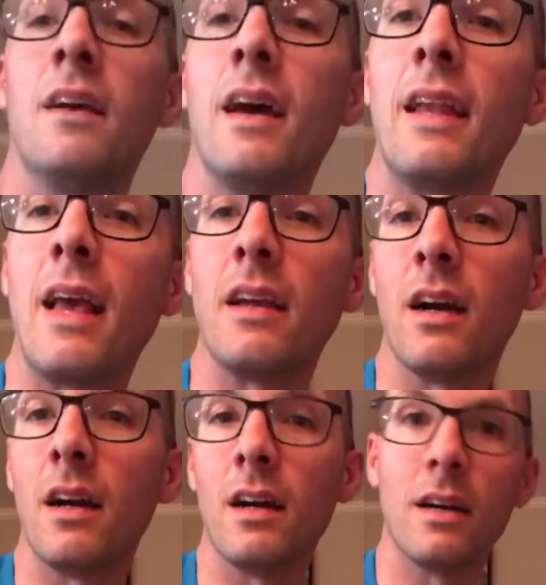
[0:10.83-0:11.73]
And hey,
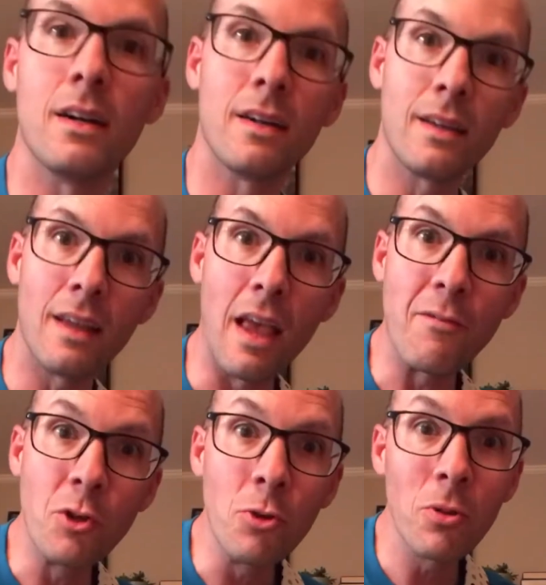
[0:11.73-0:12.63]

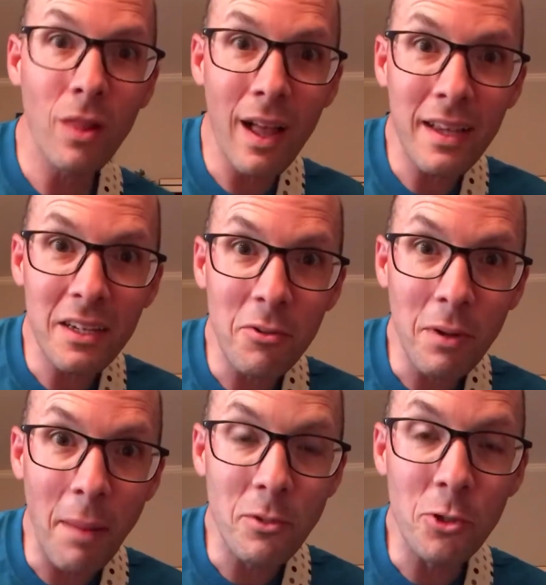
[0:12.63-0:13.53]
if you like
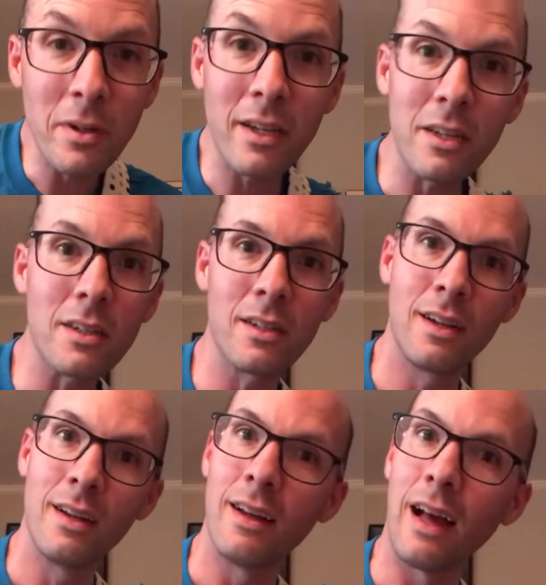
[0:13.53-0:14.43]
what I'm doing here,
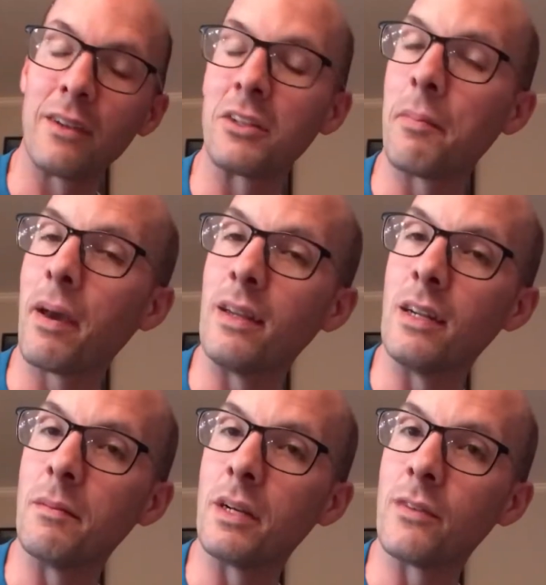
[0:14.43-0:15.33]
I don't get paid
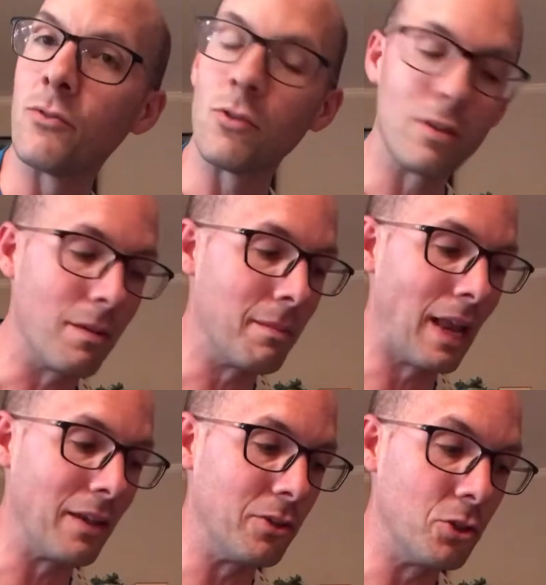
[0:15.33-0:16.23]
any money for it, but
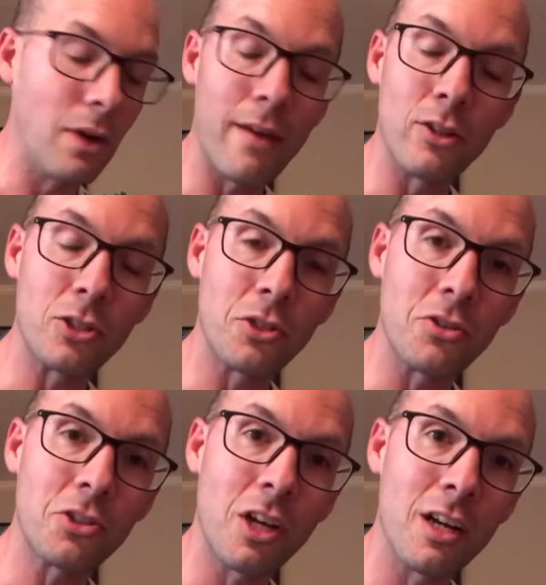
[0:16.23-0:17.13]
I do have a
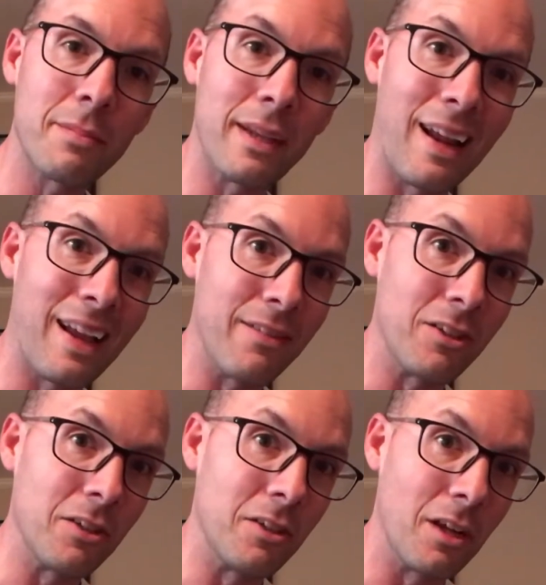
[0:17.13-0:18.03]
shirt shop and I have a
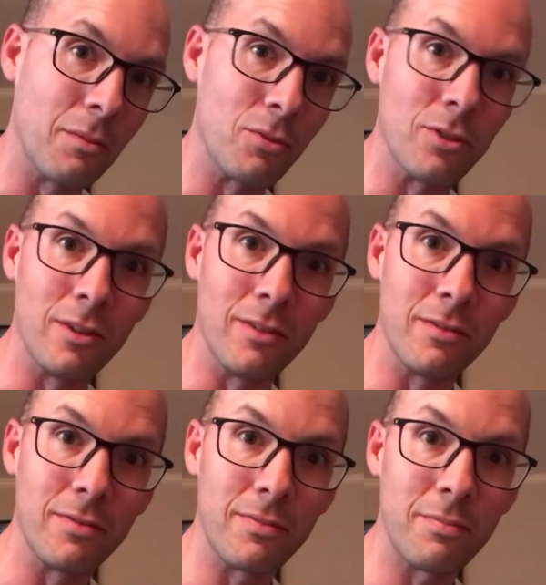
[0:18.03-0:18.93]
number
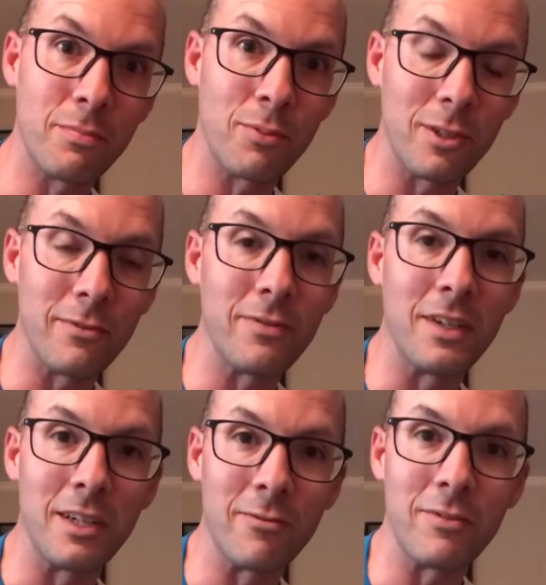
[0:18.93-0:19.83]
of pretty
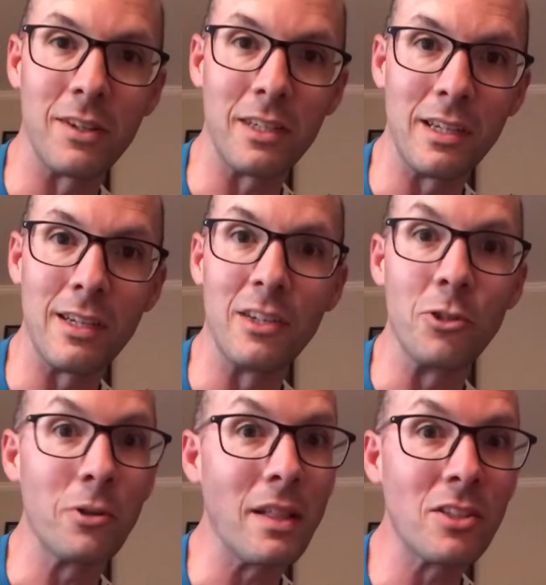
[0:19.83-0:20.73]
fun and funky
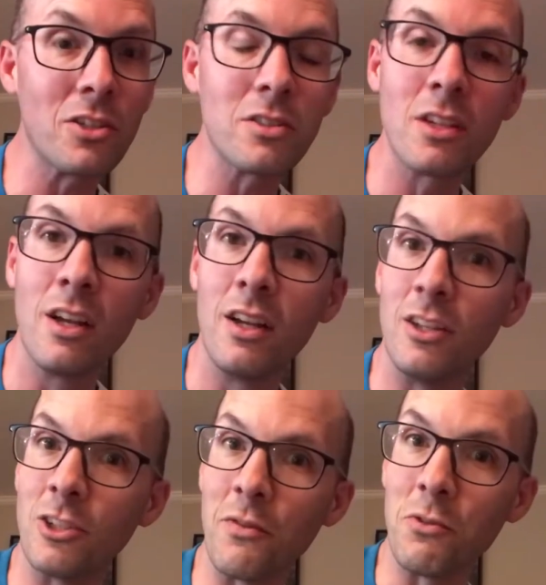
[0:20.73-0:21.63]
ukulele shirts.
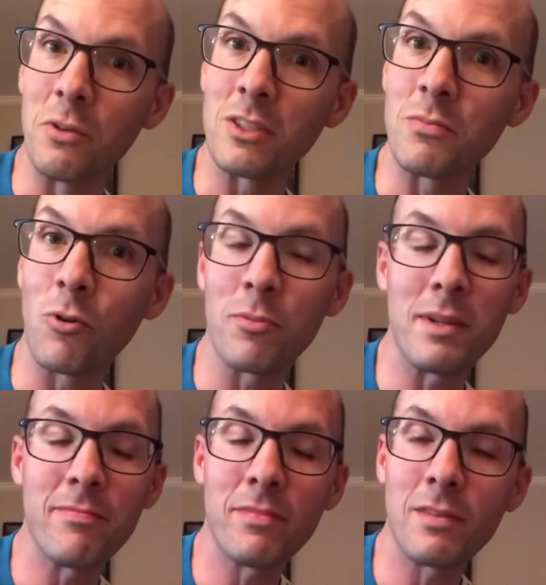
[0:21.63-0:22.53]
So if you want to support
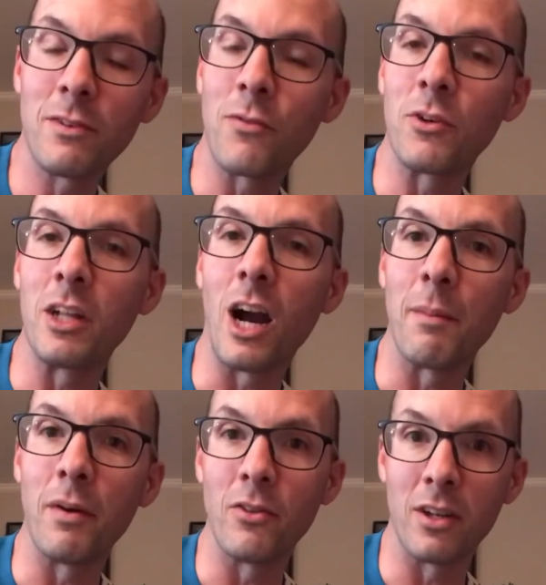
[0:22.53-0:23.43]
me, feel free to
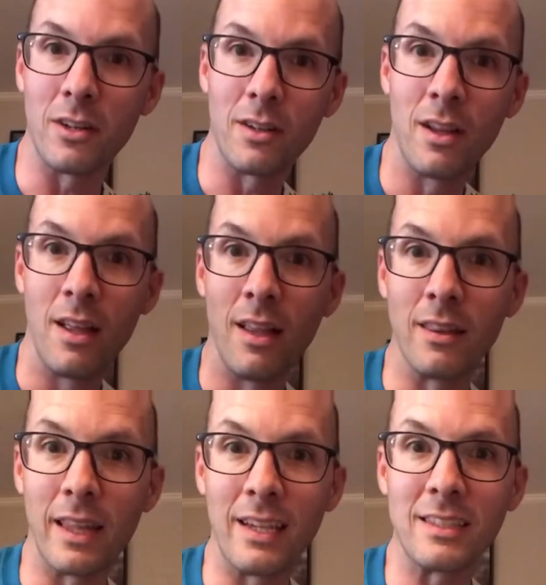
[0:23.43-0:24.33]
hop over there.
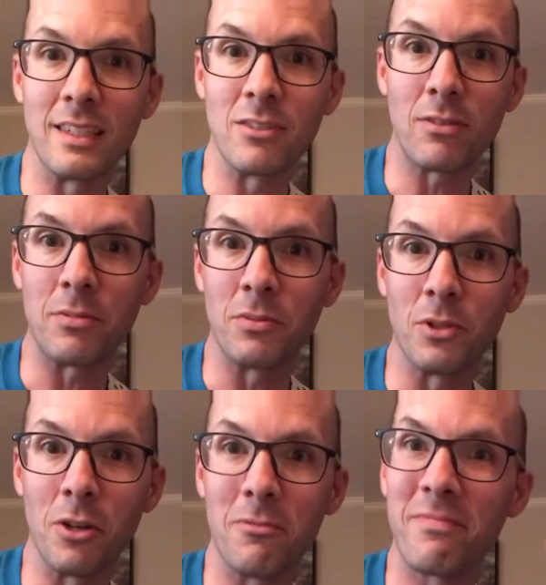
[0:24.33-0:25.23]
Link is in the description
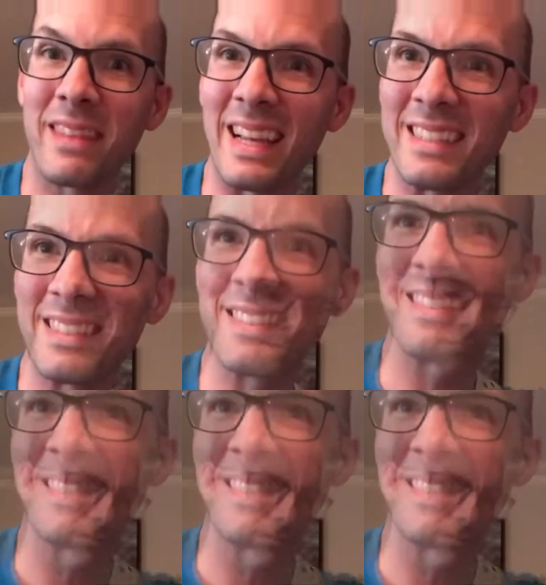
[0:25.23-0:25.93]
below. Thanks.